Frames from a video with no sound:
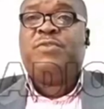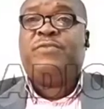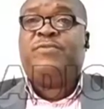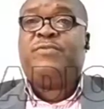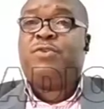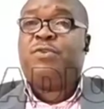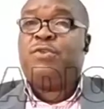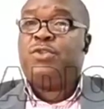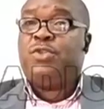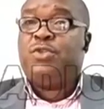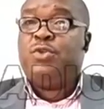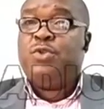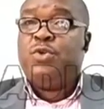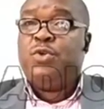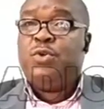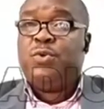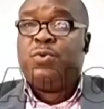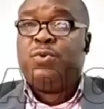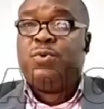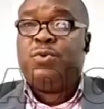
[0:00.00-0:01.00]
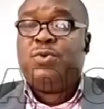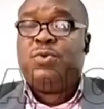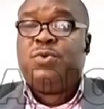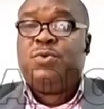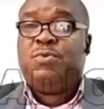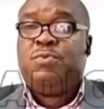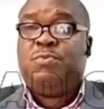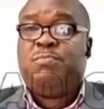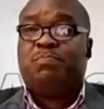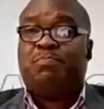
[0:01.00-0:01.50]
of course you know,
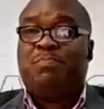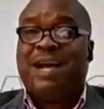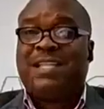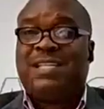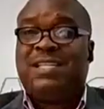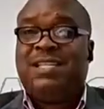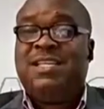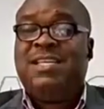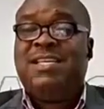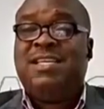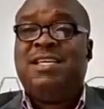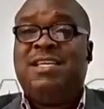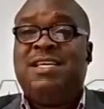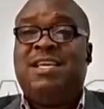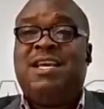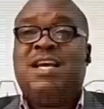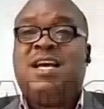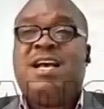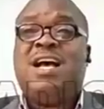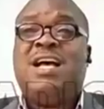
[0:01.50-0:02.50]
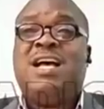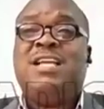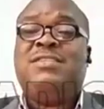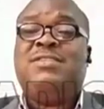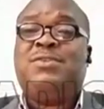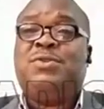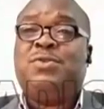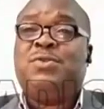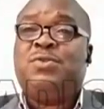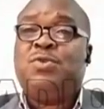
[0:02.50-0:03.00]
partly
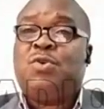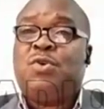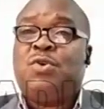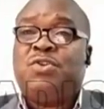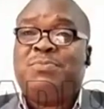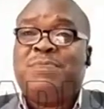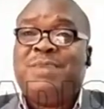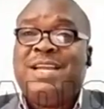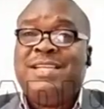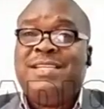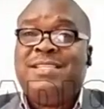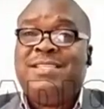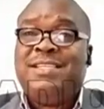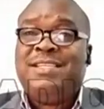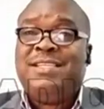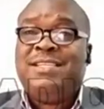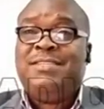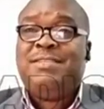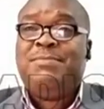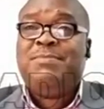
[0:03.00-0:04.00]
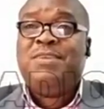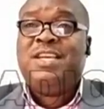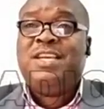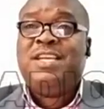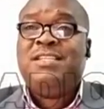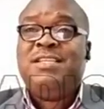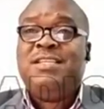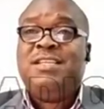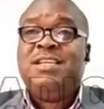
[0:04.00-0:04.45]
is also caused by the CBN.